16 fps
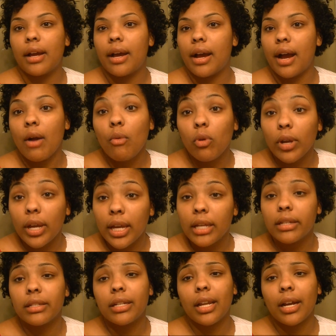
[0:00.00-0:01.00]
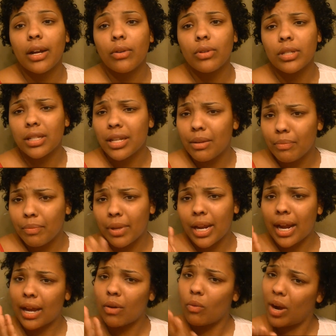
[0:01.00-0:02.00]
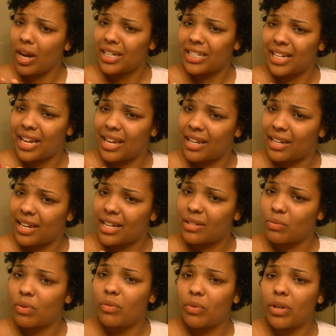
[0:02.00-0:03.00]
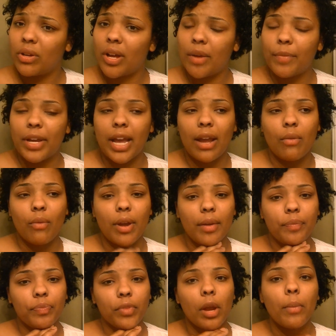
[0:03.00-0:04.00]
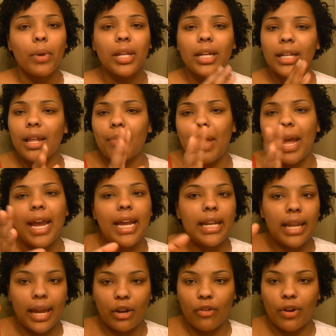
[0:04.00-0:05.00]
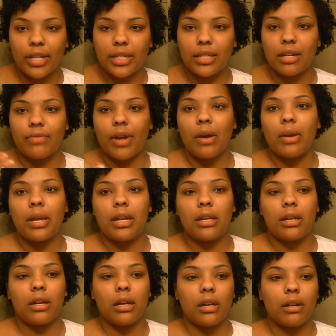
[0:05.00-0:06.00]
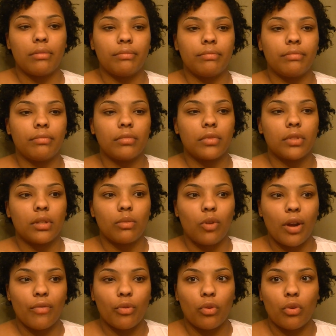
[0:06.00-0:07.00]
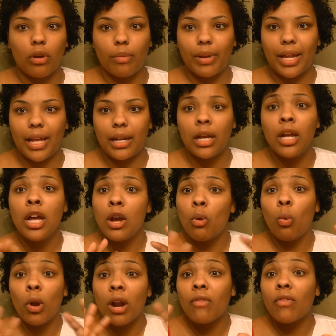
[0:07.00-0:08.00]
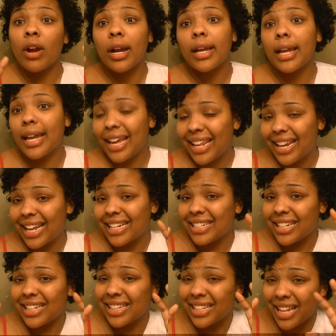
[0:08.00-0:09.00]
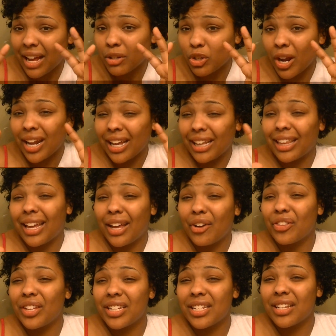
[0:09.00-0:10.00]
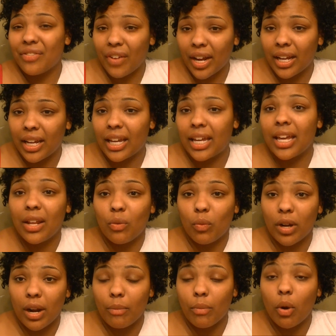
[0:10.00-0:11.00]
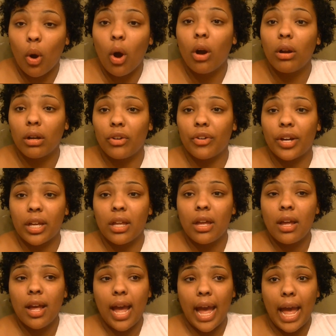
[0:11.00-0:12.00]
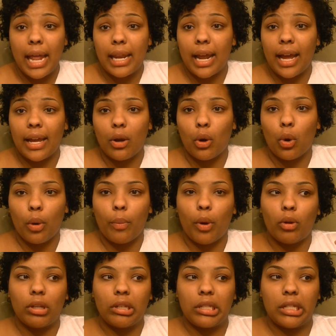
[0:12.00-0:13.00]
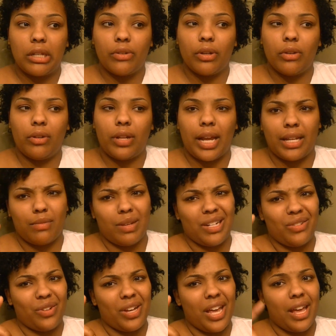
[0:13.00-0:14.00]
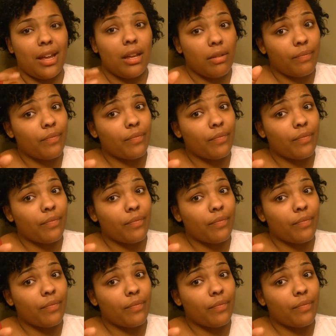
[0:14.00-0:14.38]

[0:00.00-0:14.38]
I will eat until I go to sleep, but I gotta watch that. That's what will help me gain weight. But luckily, I'm not eating like crazy stuff. I'll eat some grapefruit or banana, whatever I can get. I'll try to get the healthiest stuff I can get when I'm hungry at night, or a bowl of cereal like Special K.